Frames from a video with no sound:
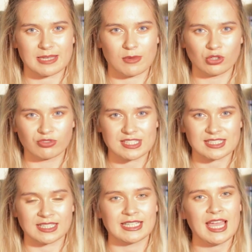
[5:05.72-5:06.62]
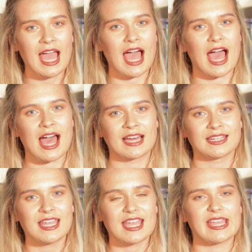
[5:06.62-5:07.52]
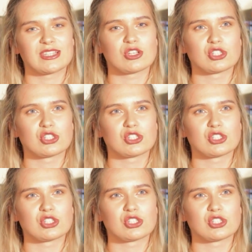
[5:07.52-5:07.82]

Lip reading: came out recently, and it's